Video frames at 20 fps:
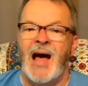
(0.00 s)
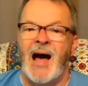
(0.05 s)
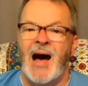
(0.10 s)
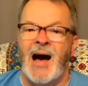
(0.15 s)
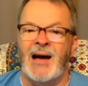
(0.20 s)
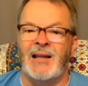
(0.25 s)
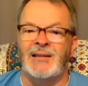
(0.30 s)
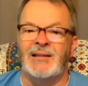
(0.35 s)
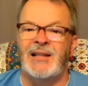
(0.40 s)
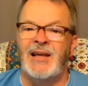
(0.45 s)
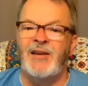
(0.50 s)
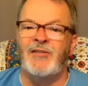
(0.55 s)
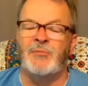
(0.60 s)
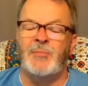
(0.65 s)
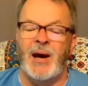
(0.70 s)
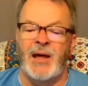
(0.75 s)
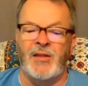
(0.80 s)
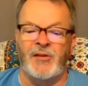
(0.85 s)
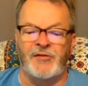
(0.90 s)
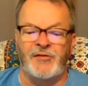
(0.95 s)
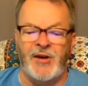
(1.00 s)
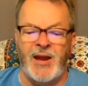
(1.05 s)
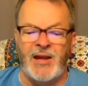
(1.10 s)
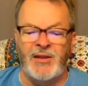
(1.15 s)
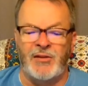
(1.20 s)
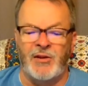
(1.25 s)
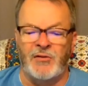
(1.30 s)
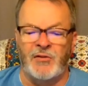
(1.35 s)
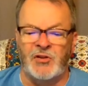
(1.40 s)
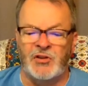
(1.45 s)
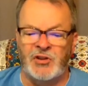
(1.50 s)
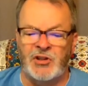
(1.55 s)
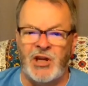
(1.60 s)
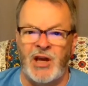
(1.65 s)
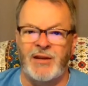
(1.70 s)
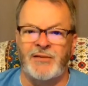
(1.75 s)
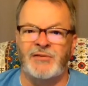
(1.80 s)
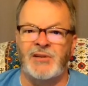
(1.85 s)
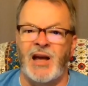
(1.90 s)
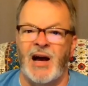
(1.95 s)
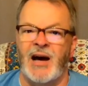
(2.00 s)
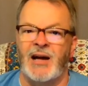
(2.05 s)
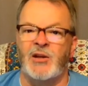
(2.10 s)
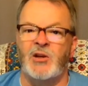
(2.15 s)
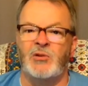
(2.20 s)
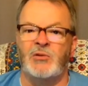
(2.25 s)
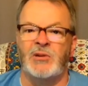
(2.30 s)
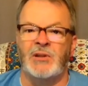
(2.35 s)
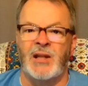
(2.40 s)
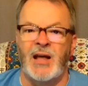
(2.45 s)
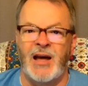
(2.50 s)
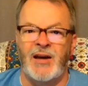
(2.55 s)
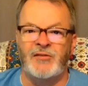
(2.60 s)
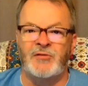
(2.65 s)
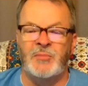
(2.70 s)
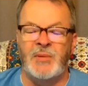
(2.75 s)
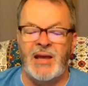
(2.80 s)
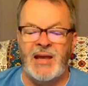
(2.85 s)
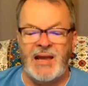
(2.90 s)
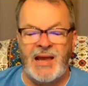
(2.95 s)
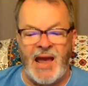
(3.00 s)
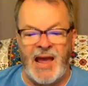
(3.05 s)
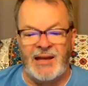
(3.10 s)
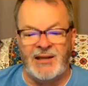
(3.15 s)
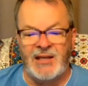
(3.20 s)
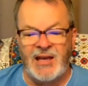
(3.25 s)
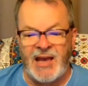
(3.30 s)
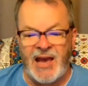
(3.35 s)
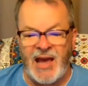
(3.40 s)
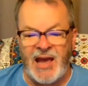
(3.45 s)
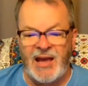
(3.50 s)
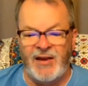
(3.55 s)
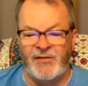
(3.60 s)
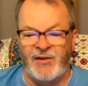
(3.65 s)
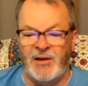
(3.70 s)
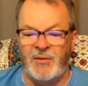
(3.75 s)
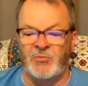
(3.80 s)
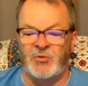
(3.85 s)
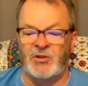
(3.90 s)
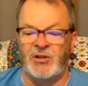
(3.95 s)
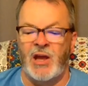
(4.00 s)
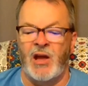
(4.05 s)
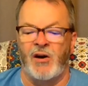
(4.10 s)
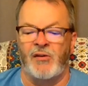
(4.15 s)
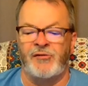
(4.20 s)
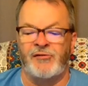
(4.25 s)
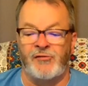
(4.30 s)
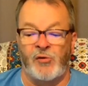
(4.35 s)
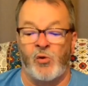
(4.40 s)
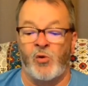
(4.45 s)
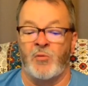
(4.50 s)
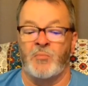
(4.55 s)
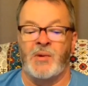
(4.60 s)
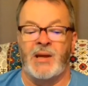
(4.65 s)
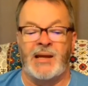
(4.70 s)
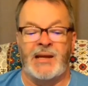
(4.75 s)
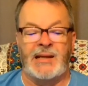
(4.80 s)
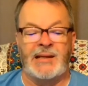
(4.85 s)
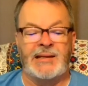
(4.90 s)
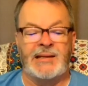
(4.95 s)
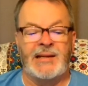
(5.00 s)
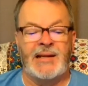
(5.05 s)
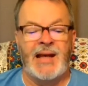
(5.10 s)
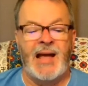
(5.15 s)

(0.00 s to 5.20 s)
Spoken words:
I live by the faith of the Son of God who loved me and gave himself for me.